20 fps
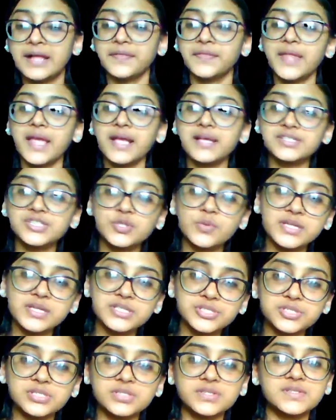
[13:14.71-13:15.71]
Next
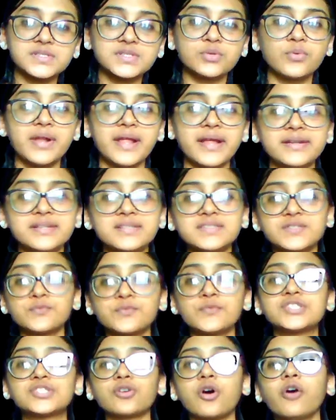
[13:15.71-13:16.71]
question, students.
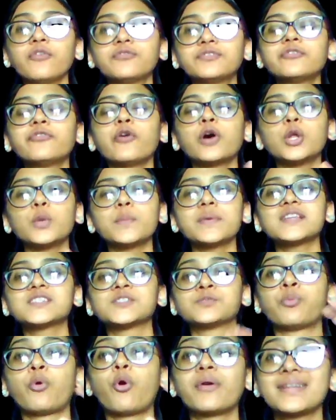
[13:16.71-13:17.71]
Which of the following
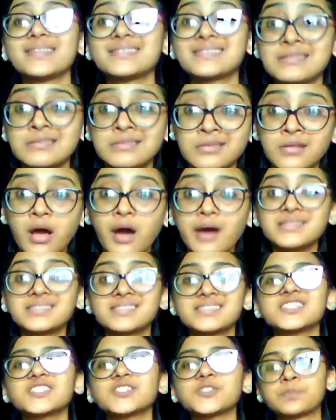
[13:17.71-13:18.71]
is body's
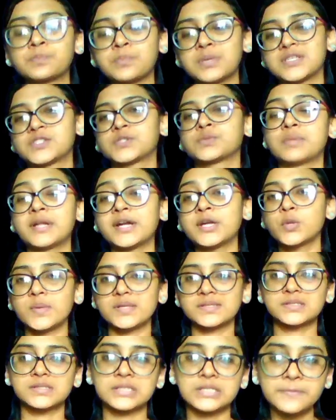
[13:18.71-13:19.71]
largest blood
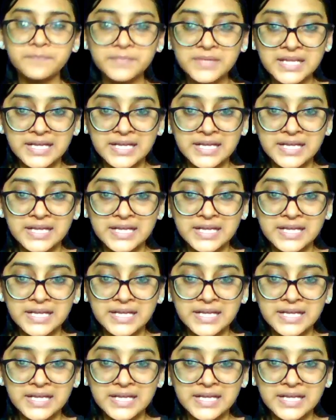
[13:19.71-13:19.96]
vessel?